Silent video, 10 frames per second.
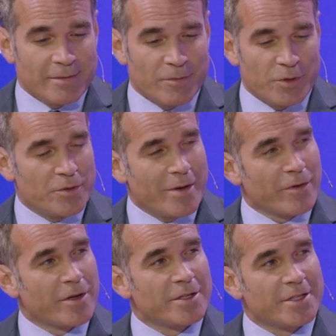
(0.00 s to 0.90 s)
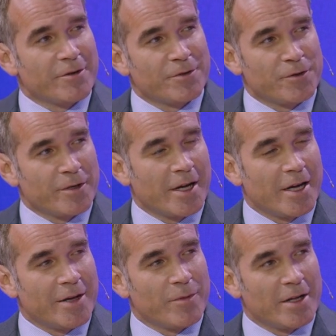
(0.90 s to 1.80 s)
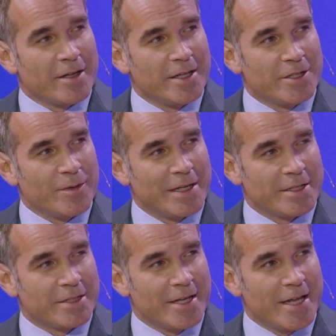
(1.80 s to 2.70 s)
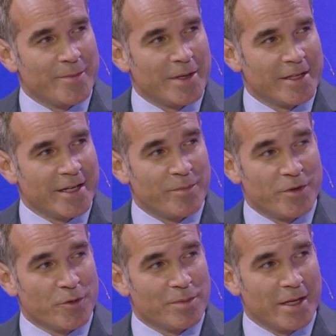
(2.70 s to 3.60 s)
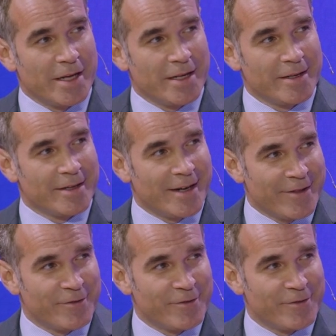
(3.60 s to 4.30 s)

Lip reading: Would you ever consider turning Honeywell into a sustainability pure play and either